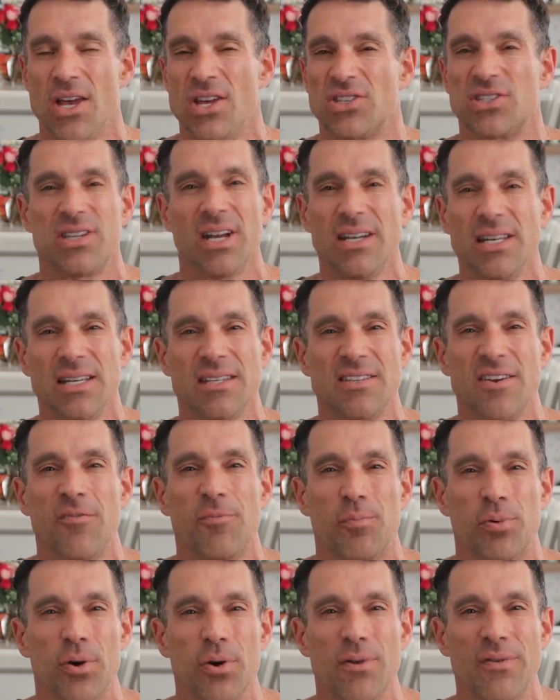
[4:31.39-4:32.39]
Studies
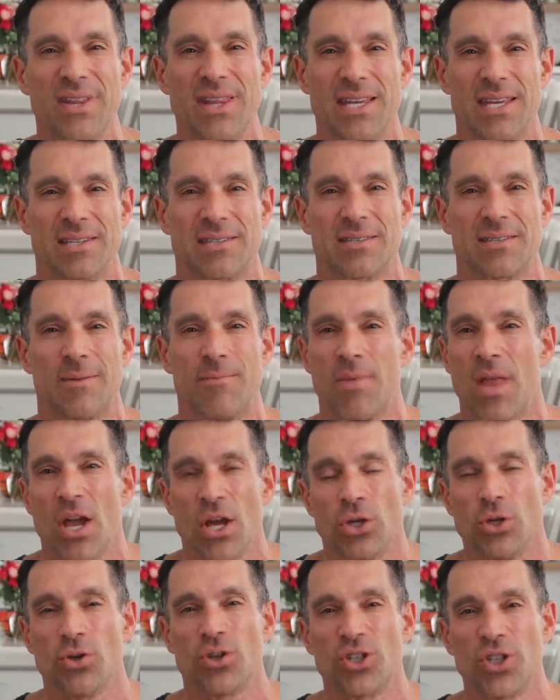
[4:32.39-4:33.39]
have proven this.
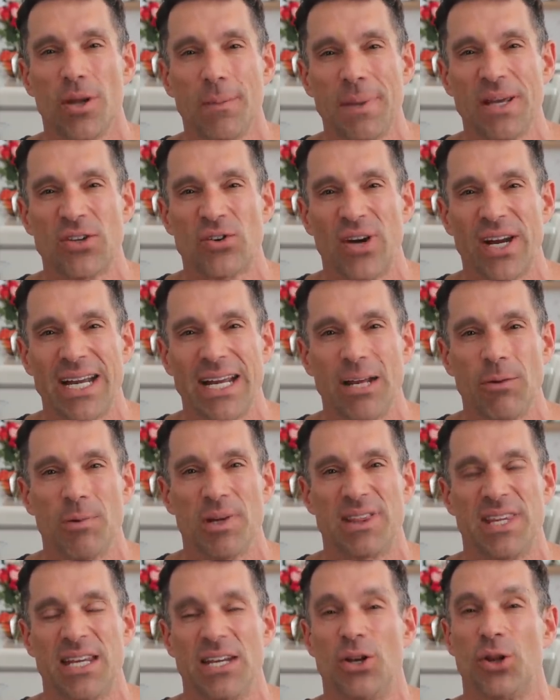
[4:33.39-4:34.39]
You should be training
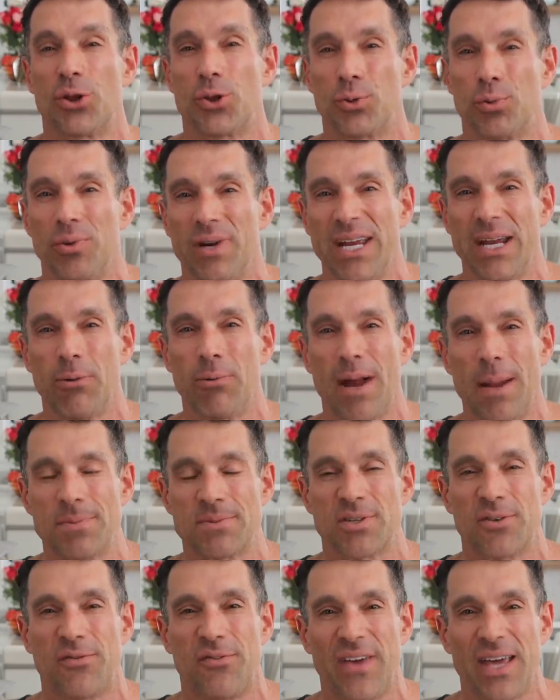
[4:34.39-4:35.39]
within three
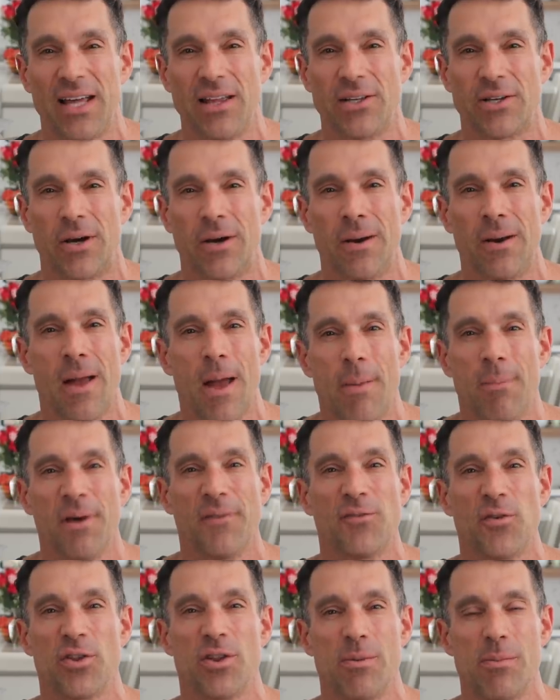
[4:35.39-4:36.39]
reps of failure,
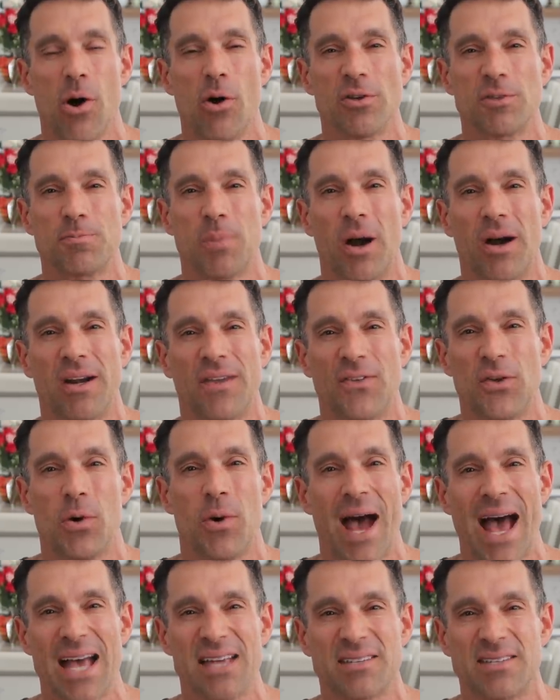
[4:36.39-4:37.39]
but for the most part, if
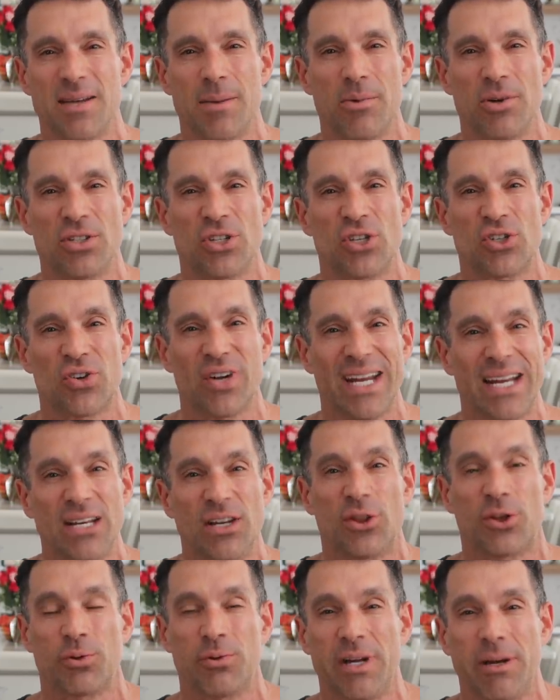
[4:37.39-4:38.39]
you ask someone to
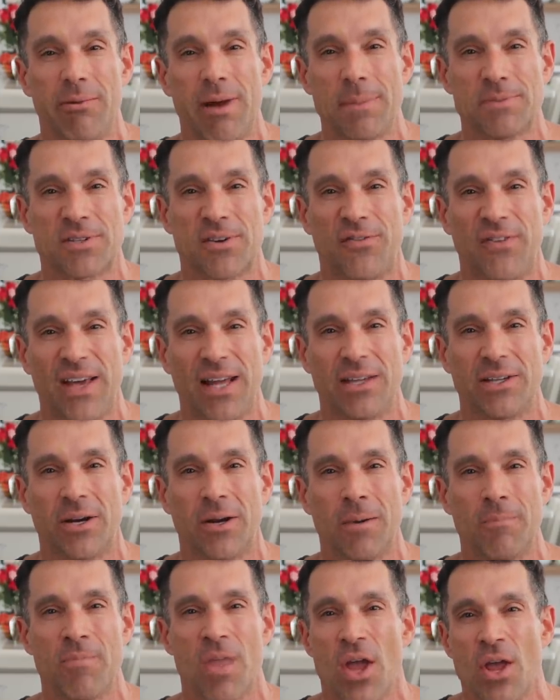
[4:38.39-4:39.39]
train three reps of
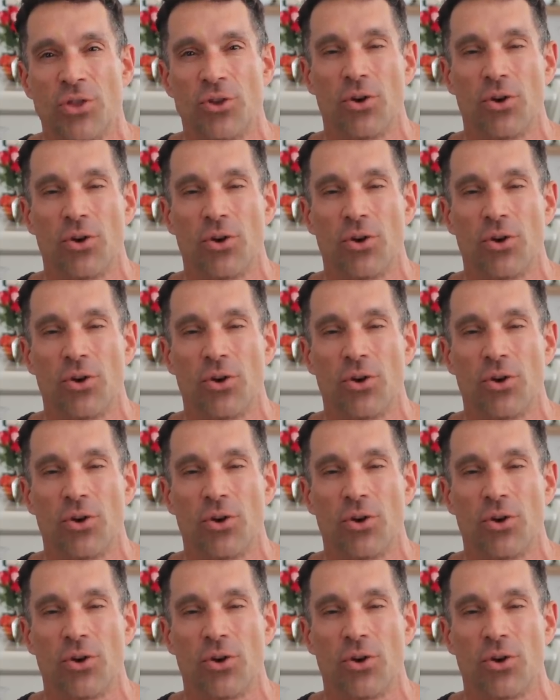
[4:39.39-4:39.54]
failure,